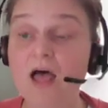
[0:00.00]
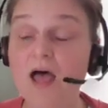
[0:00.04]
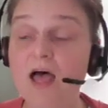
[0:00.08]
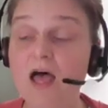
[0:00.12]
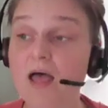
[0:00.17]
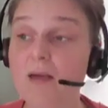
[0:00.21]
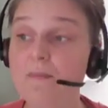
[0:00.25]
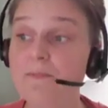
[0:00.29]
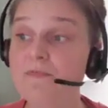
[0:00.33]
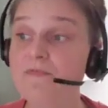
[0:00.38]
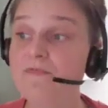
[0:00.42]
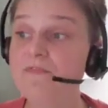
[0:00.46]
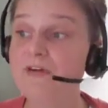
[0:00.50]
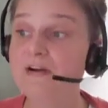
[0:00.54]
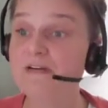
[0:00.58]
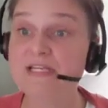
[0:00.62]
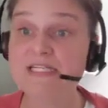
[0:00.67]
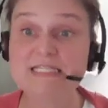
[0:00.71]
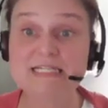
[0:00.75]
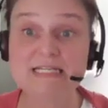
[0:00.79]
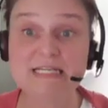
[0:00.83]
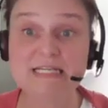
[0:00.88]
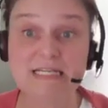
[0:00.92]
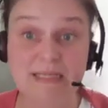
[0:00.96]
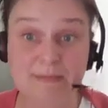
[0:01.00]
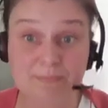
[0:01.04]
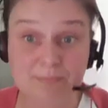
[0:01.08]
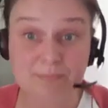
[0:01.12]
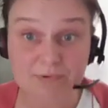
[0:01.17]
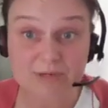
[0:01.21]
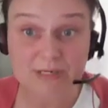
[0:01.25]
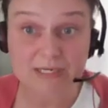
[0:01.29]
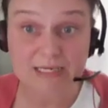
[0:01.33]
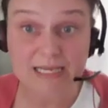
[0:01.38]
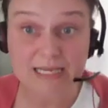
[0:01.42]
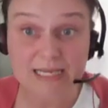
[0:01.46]
Very
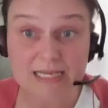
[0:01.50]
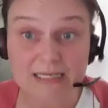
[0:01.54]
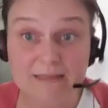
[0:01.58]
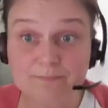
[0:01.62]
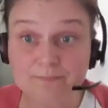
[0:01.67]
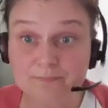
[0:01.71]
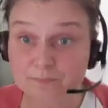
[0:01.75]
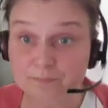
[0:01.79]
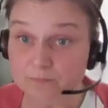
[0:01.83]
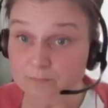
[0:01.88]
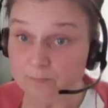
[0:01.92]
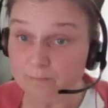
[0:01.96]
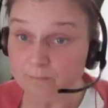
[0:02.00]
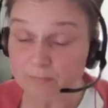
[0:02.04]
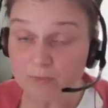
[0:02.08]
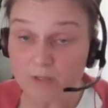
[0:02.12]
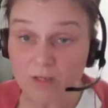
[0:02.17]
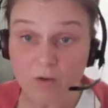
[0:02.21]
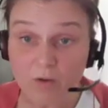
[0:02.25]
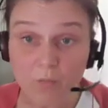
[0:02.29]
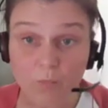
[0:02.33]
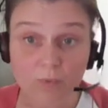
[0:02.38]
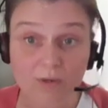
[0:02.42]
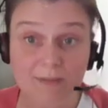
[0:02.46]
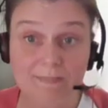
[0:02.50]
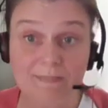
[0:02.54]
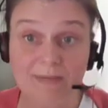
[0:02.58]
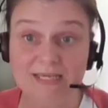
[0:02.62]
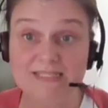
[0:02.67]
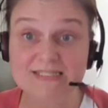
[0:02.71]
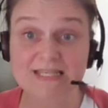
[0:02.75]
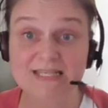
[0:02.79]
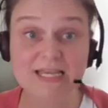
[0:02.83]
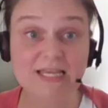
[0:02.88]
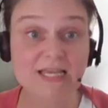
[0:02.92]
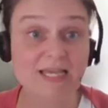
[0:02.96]
deliberately, we may
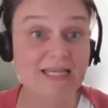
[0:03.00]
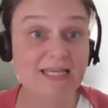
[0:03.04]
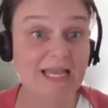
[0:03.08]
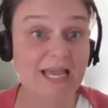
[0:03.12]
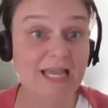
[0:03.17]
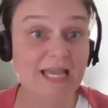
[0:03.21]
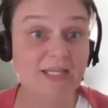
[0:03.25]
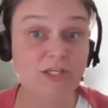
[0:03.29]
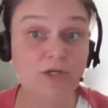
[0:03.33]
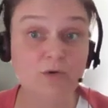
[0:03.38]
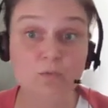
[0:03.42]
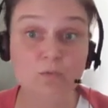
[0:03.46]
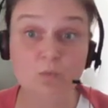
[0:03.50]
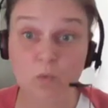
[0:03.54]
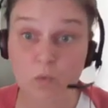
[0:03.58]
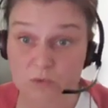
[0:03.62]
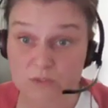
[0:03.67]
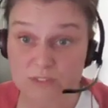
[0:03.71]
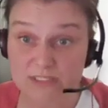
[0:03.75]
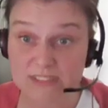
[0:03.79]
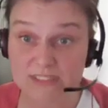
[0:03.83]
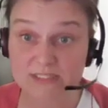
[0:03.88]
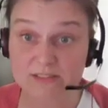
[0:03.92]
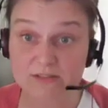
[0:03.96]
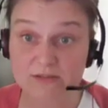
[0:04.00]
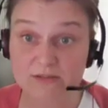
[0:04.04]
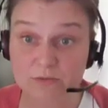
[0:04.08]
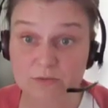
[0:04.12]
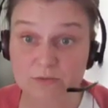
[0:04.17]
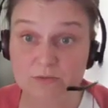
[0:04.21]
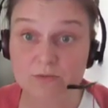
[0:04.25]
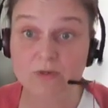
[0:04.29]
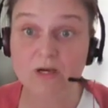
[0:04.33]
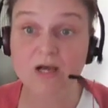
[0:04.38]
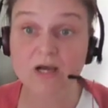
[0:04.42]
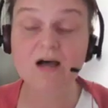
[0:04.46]
say, okay, you walk to
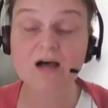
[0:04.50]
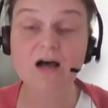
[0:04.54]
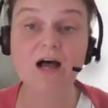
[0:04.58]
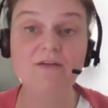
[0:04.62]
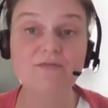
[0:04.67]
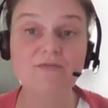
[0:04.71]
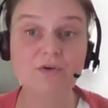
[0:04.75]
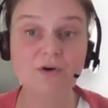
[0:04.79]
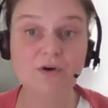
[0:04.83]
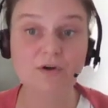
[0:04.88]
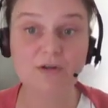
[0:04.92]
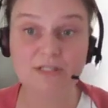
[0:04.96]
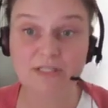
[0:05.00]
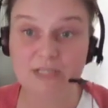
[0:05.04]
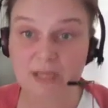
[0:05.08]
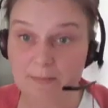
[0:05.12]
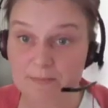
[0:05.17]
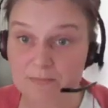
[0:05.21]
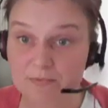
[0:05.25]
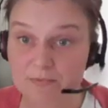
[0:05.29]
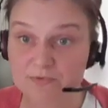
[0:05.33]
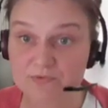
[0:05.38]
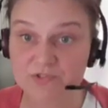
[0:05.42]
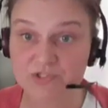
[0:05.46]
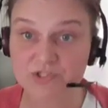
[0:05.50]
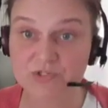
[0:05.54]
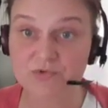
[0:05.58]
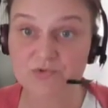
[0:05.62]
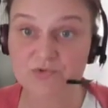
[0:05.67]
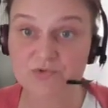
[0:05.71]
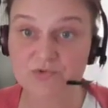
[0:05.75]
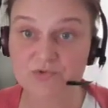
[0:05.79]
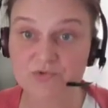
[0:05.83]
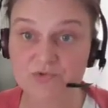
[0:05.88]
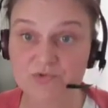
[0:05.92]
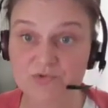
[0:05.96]
school. I've got a number of
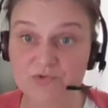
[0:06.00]
children